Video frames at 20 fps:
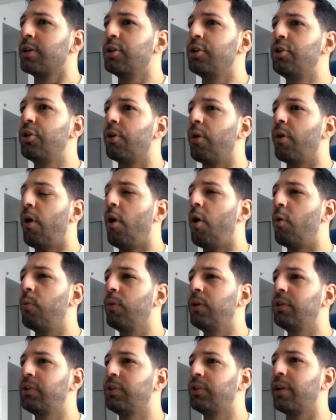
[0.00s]
you're
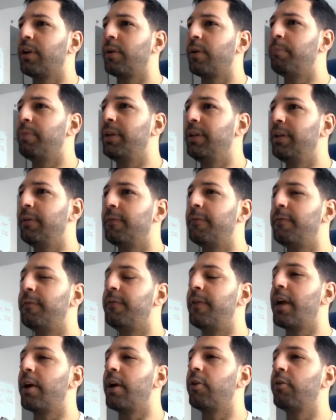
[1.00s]
always going to be
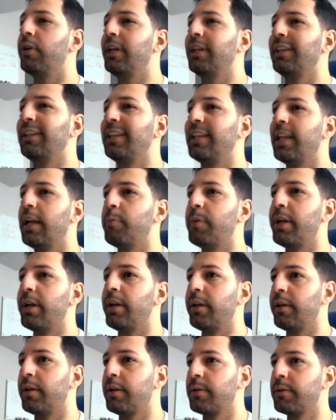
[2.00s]
very
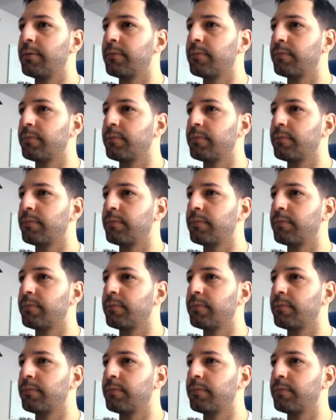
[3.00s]
limited